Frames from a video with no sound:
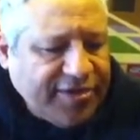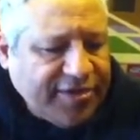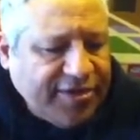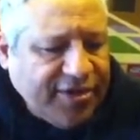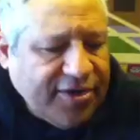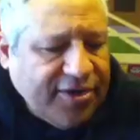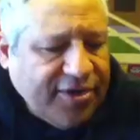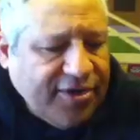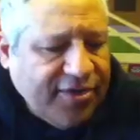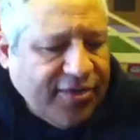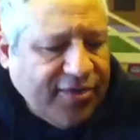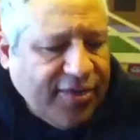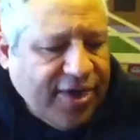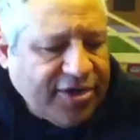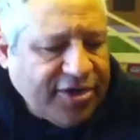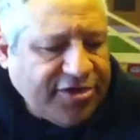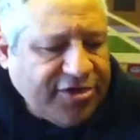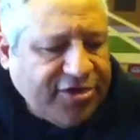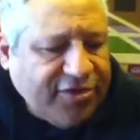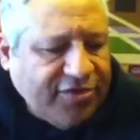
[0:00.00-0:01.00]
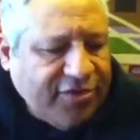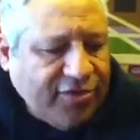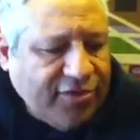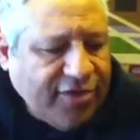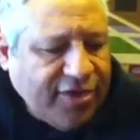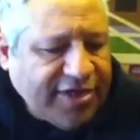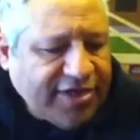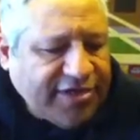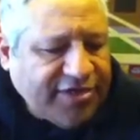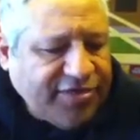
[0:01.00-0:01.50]
So, Watcher of the
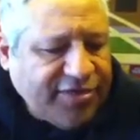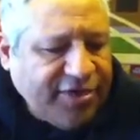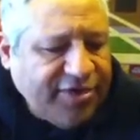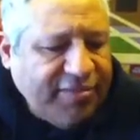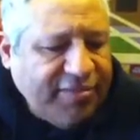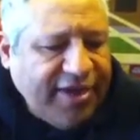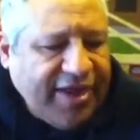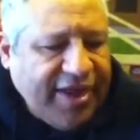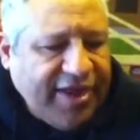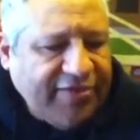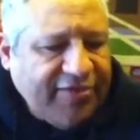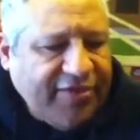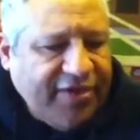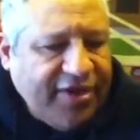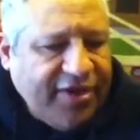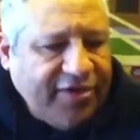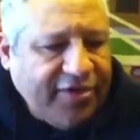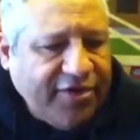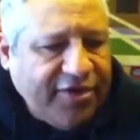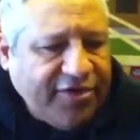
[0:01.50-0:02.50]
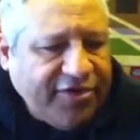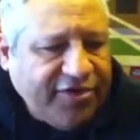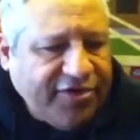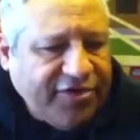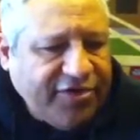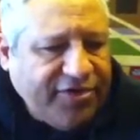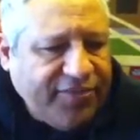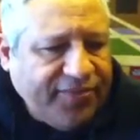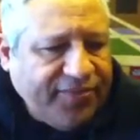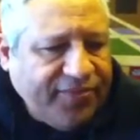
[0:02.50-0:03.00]
West would have been Antares,